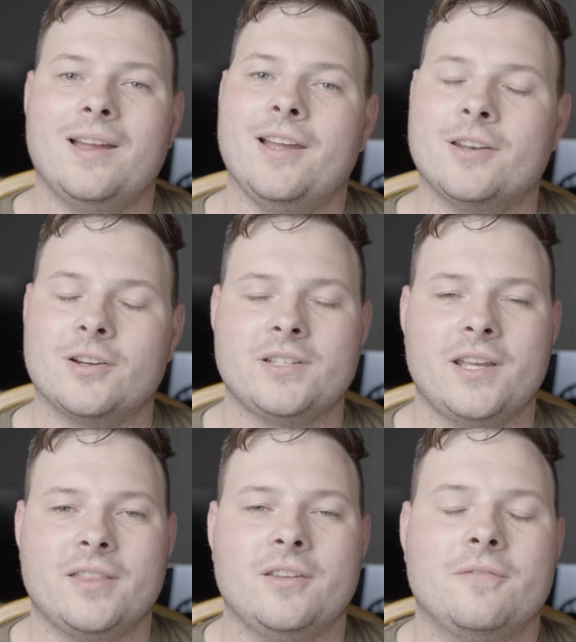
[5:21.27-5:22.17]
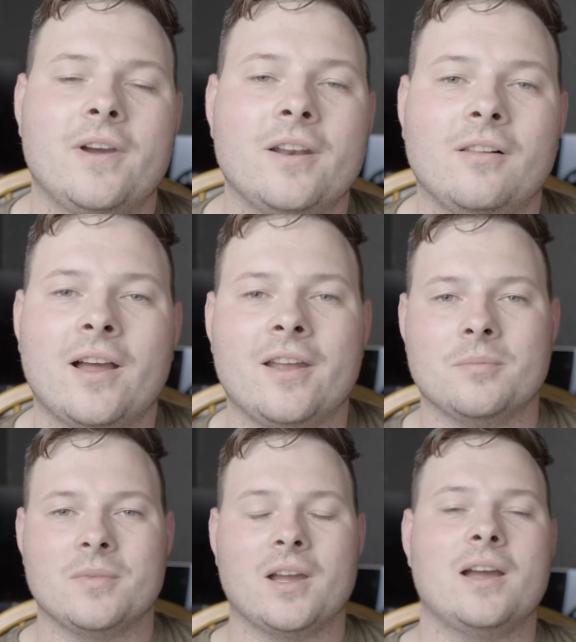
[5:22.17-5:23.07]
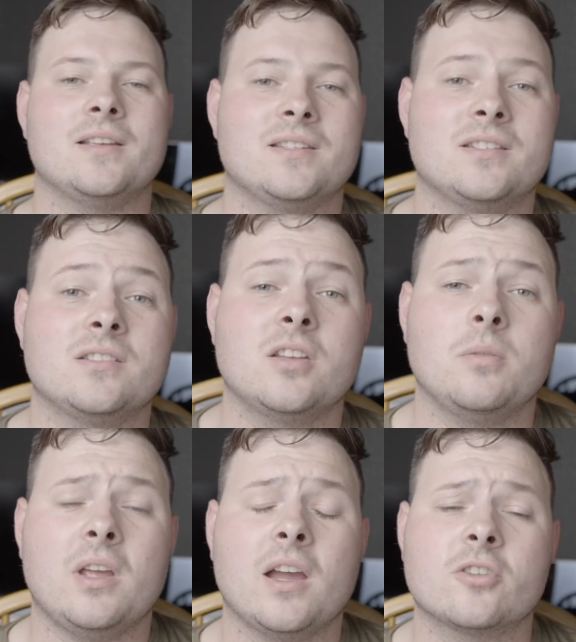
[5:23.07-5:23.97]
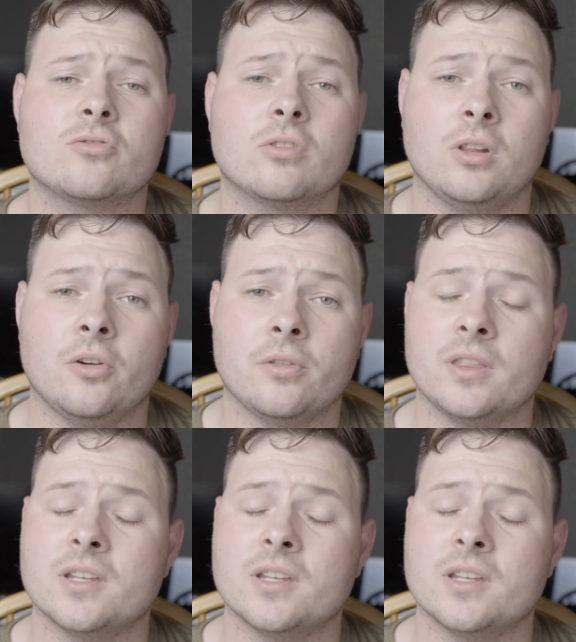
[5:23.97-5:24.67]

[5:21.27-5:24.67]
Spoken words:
And our 10th and final item, guys, this is going to be extra clothing.